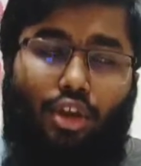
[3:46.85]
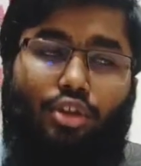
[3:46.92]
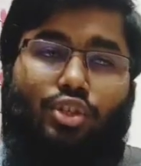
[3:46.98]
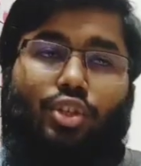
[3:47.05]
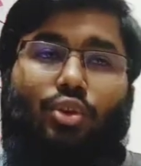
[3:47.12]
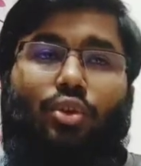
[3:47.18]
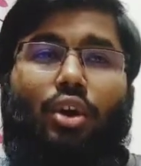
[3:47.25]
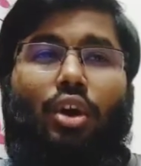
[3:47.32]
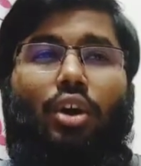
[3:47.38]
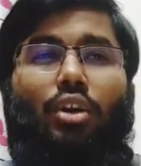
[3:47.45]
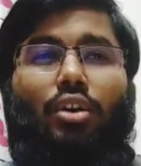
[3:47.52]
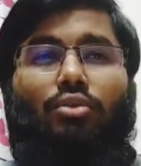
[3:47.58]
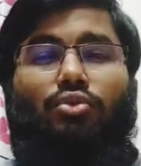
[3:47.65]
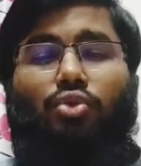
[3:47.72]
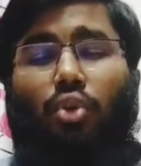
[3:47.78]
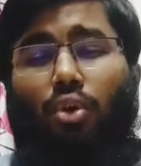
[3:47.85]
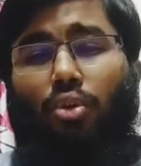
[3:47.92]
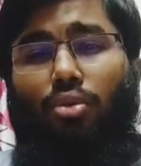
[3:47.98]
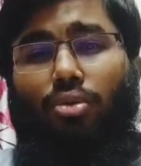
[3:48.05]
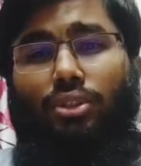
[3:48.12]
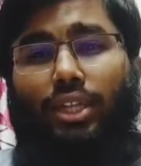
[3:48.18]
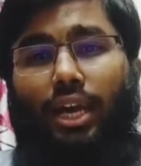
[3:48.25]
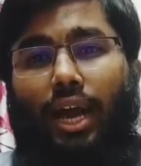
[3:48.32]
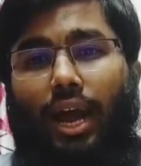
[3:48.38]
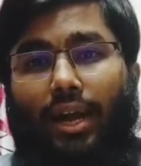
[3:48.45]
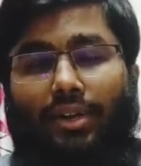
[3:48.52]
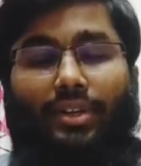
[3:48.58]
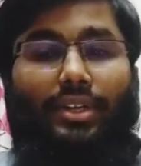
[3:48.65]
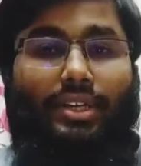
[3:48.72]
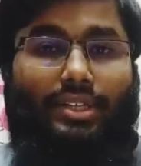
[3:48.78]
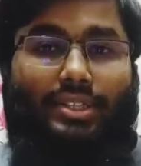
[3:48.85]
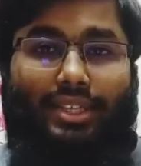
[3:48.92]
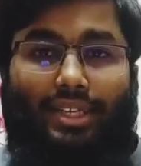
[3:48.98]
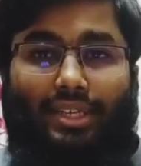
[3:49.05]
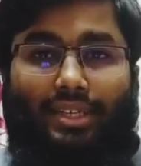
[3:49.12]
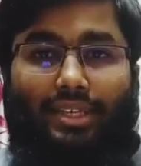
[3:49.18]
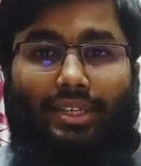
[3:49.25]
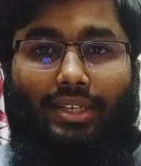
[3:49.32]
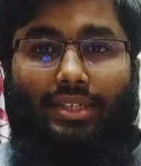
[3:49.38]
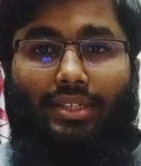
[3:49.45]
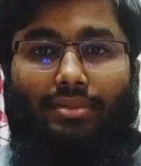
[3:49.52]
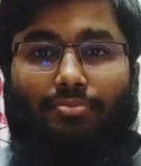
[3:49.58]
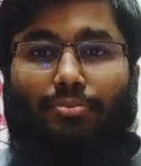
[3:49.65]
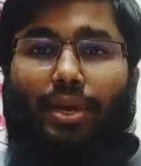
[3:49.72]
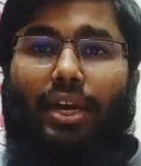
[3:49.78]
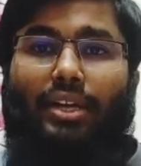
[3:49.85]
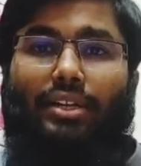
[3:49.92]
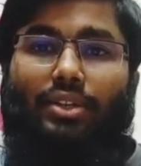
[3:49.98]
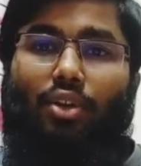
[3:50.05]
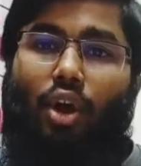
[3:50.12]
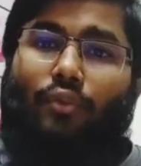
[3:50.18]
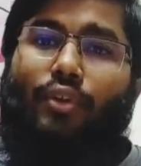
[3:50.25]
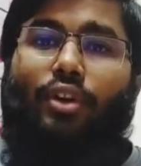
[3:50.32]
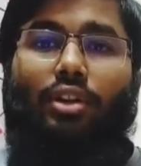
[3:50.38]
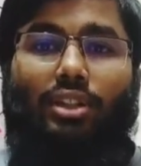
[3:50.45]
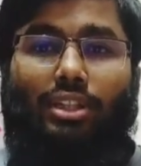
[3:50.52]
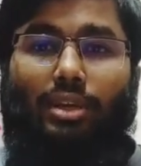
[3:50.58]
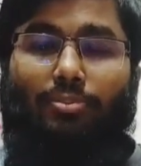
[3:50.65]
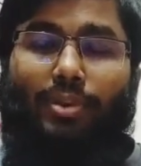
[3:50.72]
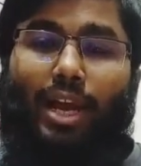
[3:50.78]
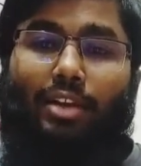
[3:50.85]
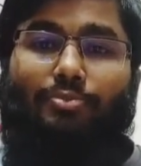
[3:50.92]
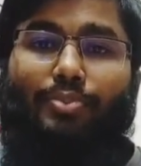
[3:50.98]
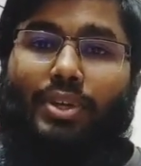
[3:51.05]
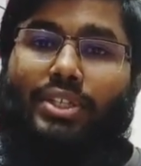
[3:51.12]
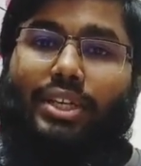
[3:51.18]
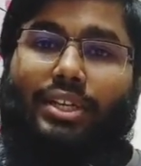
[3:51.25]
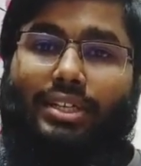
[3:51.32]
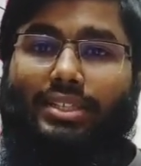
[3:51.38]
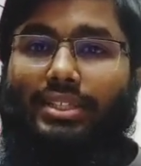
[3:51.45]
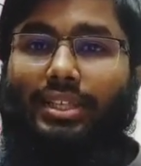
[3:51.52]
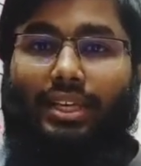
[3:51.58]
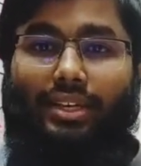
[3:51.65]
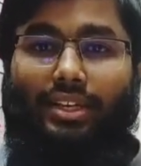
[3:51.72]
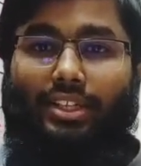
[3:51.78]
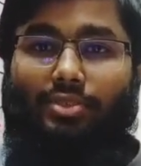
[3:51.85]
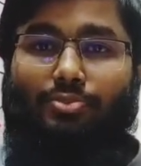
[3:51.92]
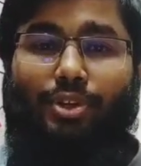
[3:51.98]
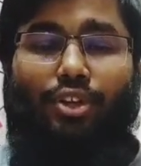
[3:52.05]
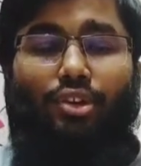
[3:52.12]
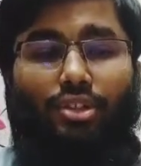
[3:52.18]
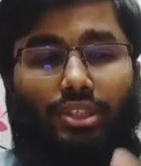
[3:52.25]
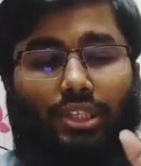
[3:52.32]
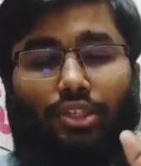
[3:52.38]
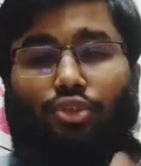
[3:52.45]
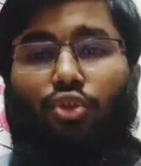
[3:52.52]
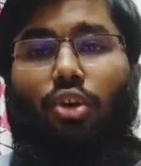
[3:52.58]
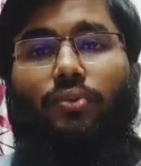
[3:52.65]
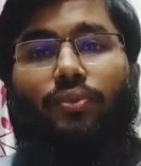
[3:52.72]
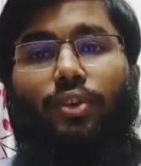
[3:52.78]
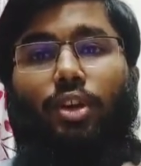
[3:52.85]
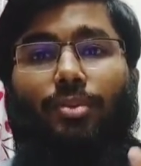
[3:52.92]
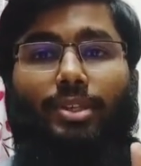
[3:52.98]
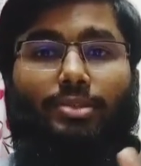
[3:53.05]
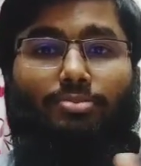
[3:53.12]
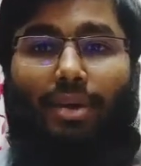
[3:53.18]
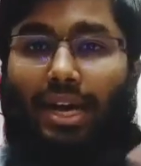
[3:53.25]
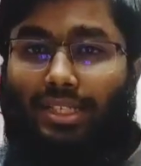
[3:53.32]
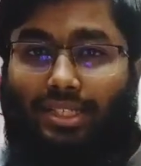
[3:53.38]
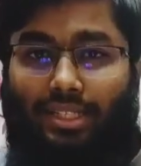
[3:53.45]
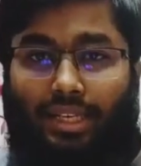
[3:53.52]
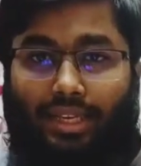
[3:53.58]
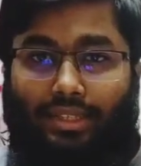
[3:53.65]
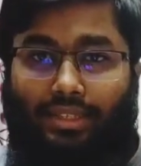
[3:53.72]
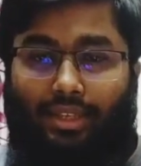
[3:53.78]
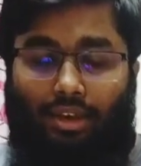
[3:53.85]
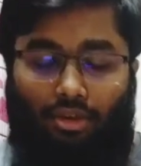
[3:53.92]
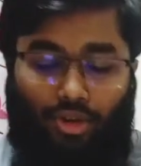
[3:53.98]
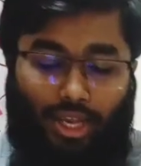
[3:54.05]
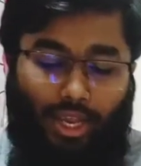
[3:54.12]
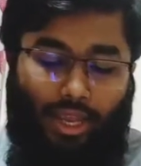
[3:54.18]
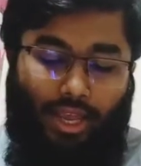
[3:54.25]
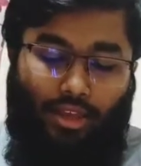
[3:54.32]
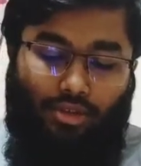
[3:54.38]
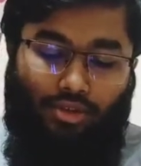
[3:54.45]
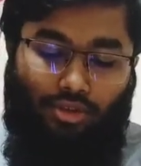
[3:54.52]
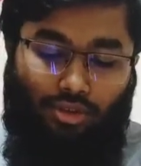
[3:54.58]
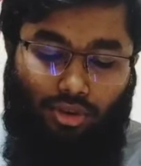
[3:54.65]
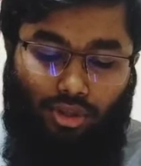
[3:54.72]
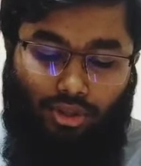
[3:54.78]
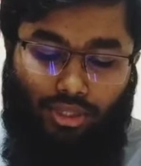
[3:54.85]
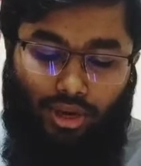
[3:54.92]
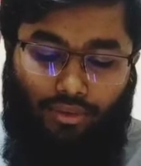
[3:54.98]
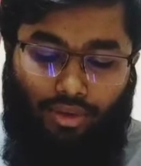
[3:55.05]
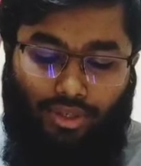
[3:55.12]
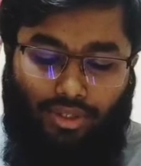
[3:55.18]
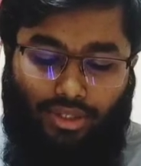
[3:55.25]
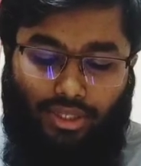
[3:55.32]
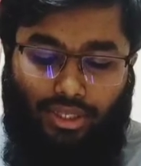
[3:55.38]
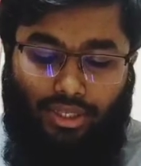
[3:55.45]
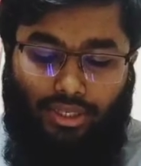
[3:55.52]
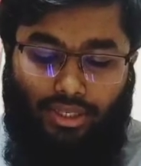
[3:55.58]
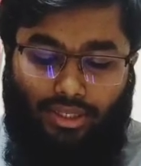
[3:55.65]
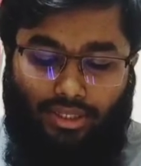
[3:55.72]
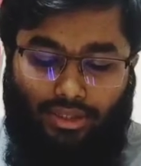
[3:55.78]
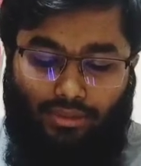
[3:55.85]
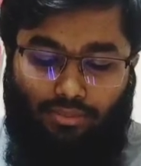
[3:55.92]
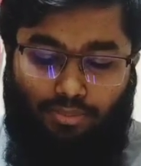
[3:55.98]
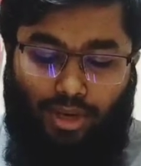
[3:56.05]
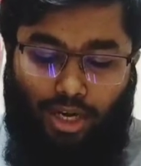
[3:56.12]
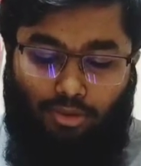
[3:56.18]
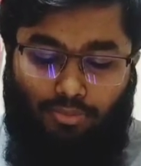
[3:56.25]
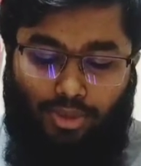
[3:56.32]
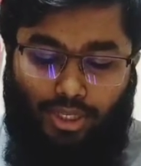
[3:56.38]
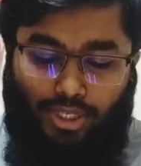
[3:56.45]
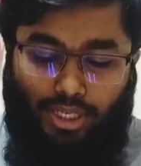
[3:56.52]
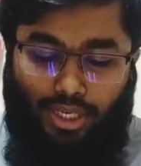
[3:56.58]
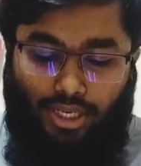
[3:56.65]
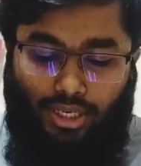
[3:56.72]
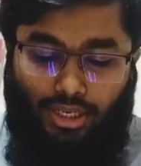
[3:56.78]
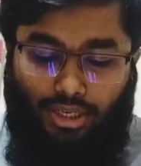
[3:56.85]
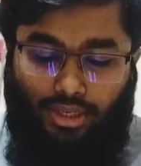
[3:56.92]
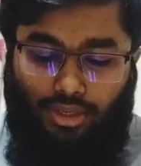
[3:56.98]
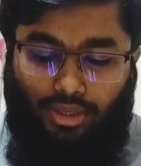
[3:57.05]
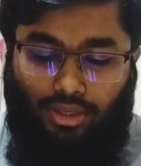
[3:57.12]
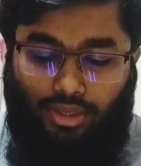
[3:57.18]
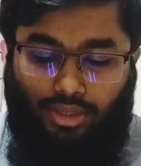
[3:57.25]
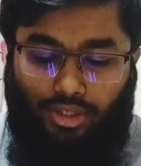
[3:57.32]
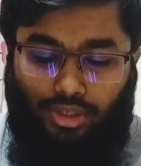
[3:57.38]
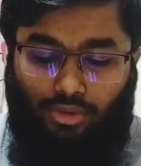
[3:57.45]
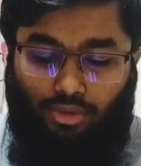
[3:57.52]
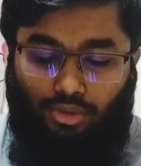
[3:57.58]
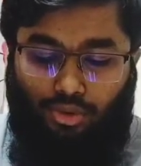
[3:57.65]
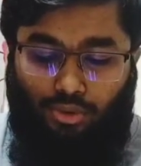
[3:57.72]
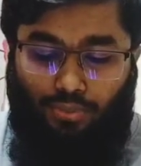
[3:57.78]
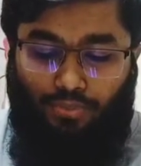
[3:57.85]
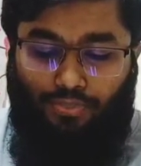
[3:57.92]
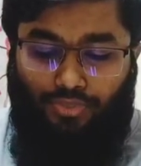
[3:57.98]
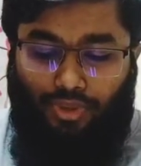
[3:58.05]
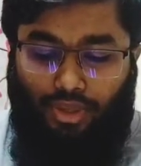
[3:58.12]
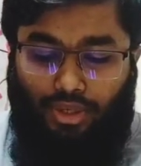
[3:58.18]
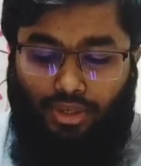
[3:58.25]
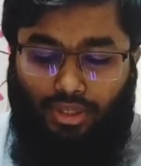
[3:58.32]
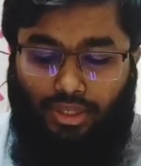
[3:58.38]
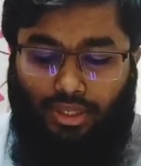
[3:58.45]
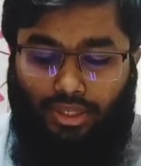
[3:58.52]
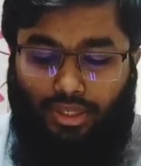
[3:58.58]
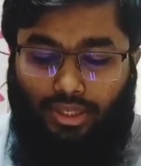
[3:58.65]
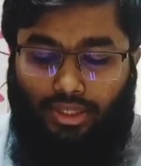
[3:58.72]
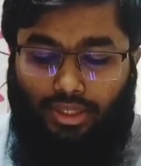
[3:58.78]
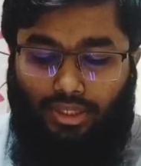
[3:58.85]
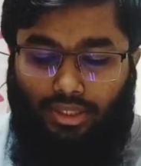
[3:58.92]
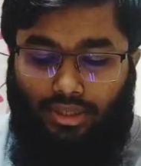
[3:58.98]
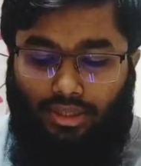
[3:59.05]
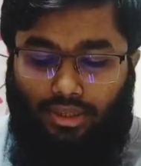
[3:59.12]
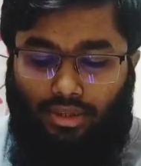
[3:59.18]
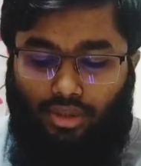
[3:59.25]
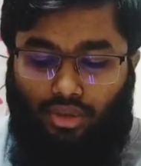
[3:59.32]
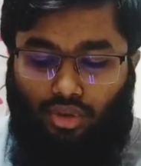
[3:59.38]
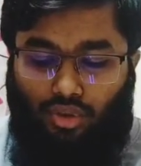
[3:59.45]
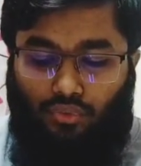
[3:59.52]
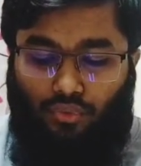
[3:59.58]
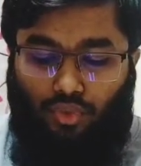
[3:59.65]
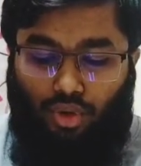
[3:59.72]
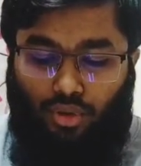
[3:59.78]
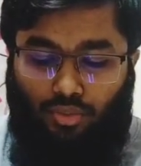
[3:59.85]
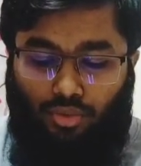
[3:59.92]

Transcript: So though the heart rate is increased, but overall the blood pressure is decreased because the stroke volume is much less. Okay, so there is decreased blood pressure due to decreased stroke volume.